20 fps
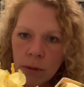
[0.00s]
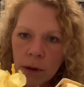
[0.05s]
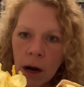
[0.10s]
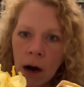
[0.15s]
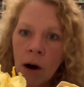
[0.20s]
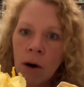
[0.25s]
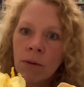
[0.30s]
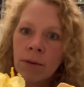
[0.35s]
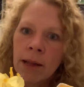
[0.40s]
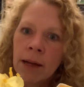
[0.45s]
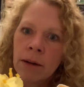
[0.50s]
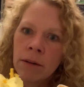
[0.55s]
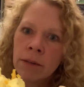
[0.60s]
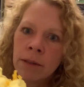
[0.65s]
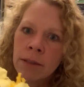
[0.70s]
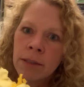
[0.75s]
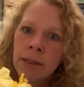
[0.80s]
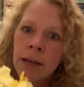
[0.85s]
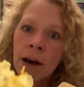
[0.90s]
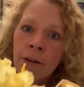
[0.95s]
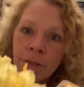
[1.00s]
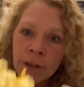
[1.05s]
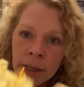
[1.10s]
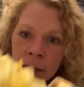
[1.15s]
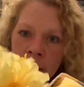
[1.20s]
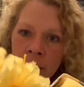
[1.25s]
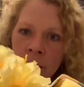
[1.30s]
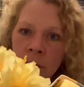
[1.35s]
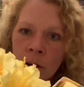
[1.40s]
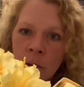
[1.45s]
Oh, that'll
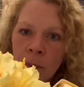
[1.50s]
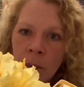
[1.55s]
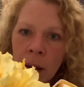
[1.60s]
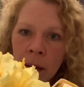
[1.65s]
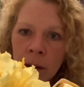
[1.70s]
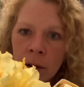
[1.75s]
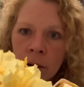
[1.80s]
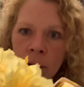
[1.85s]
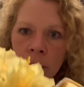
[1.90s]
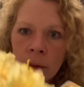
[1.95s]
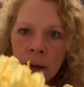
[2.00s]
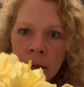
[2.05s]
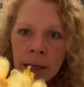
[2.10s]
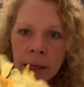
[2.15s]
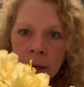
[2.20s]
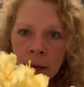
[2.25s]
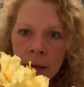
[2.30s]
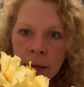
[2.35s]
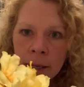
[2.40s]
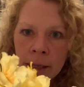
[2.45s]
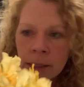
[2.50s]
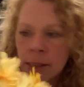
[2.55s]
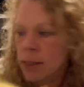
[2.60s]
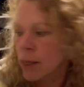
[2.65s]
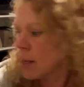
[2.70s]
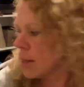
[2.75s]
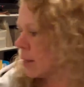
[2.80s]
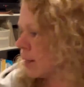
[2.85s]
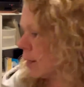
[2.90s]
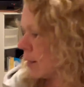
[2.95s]
definitely look better, right guys?
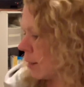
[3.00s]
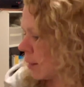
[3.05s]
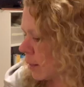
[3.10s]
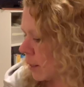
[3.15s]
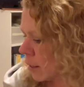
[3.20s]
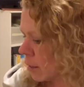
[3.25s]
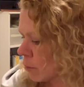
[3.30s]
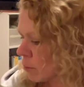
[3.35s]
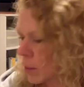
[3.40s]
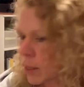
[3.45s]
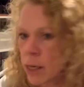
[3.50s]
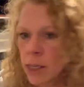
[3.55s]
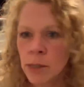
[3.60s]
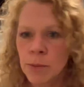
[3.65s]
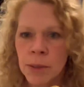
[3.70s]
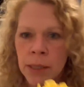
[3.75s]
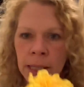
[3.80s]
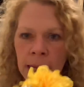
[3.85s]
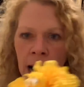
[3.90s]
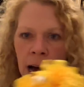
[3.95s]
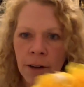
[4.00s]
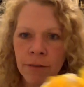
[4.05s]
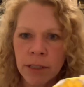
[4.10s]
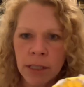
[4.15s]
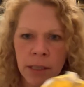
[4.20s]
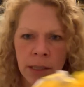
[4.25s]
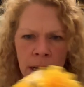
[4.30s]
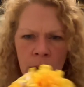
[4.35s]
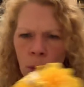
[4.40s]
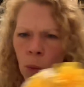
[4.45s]
And my husband laughed.
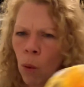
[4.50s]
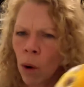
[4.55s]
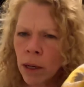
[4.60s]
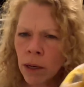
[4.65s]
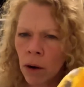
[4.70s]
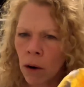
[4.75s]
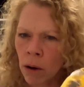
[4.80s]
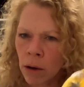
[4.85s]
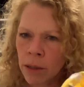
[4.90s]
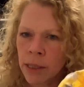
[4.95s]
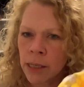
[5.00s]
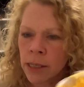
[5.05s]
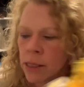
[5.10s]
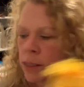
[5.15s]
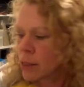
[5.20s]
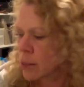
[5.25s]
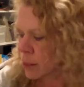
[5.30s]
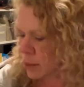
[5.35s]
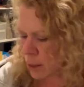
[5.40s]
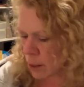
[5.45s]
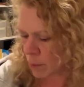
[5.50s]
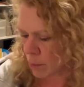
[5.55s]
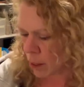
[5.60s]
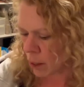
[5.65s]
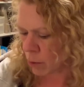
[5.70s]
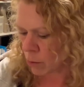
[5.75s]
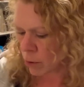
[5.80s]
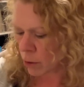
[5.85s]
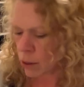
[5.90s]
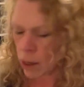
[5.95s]
He's like, what are these? I'm
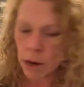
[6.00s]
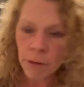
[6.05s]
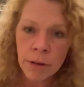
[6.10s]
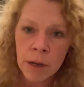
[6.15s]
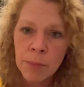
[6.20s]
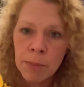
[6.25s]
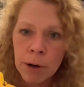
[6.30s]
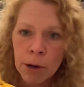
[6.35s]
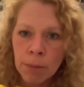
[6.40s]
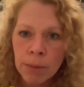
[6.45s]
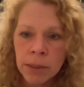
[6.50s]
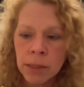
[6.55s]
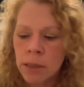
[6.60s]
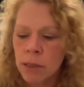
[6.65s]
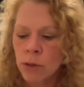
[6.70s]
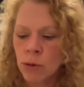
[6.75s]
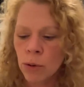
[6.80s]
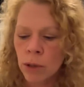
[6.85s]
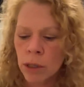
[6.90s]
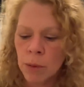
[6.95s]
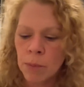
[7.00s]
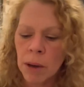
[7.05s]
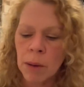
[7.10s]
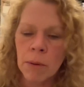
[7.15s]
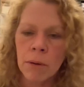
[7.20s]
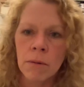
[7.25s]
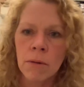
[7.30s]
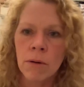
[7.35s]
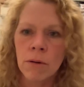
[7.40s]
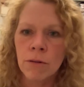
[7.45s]
like, well, I repurposed the toilet
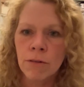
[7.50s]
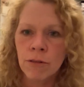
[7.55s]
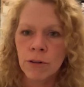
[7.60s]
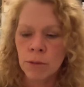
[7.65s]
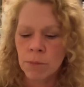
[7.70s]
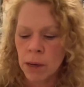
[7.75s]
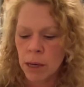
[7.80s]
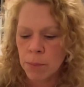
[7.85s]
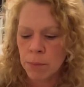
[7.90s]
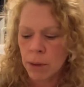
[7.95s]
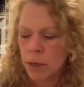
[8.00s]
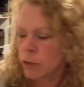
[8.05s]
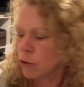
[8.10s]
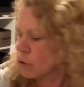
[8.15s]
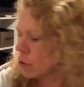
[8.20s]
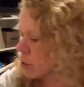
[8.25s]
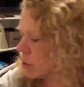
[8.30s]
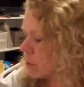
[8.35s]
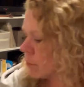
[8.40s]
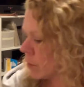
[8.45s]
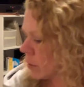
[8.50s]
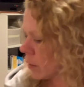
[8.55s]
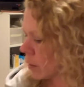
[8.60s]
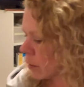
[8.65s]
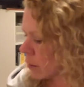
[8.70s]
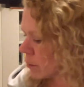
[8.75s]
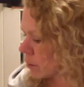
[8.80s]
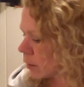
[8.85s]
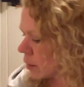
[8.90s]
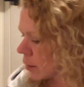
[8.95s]
paper roll for my Pinterest
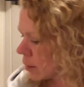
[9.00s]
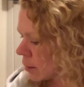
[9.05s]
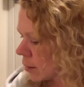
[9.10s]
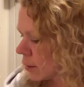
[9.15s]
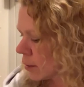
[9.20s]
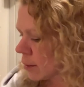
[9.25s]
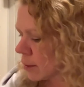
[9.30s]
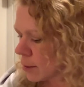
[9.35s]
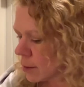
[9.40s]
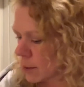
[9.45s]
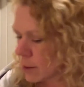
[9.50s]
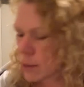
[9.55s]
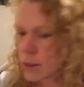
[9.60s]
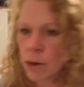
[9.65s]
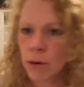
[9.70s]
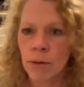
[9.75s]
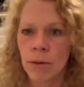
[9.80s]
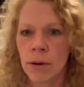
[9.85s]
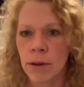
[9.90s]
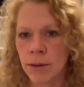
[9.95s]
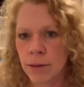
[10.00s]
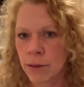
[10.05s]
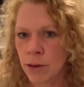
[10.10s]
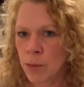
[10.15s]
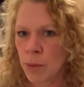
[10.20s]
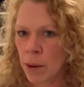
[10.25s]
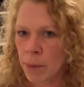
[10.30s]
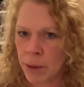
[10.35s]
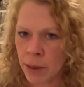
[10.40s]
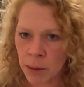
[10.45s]
video. So they're
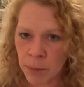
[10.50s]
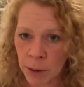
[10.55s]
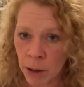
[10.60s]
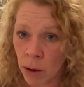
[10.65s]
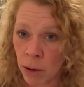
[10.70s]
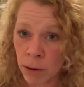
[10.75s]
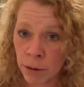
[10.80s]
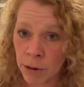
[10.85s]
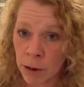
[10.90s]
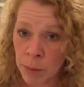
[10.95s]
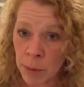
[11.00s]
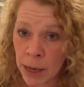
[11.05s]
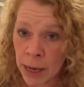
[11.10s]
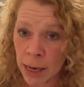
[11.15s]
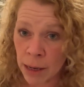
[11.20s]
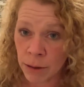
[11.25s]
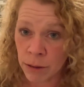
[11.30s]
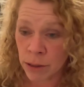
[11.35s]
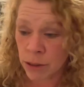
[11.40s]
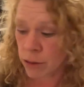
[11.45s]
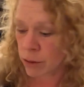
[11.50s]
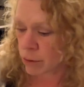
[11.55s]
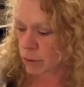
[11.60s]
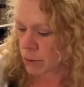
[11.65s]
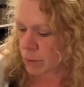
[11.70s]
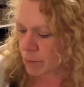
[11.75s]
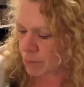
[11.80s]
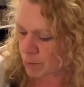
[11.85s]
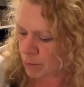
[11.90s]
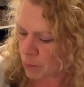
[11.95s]
probably going to be all around my house
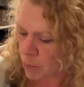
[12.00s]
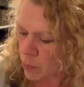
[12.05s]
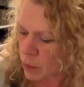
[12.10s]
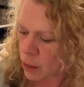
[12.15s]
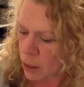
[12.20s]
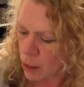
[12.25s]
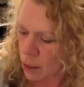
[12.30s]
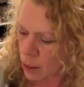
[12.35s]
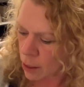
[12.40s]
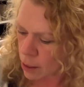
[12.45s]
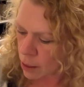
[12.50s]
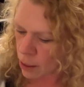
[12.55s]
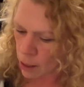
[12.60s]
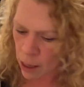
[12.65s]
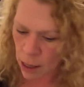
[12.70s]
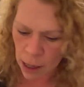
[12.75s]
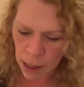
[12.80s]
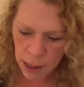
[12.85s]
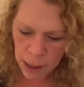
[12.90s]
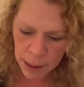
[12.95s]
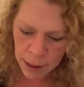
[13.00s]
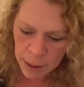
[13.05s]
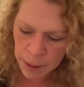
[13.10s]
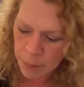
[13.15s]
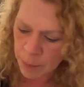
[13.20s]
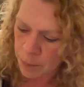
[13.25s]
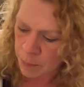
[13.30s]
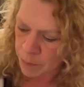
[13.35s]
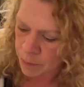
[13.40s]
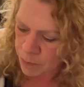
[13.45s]
soon.
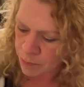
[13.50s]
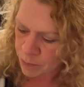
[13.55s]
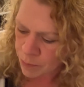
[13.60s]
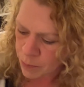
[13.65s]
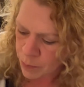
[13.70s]
Um,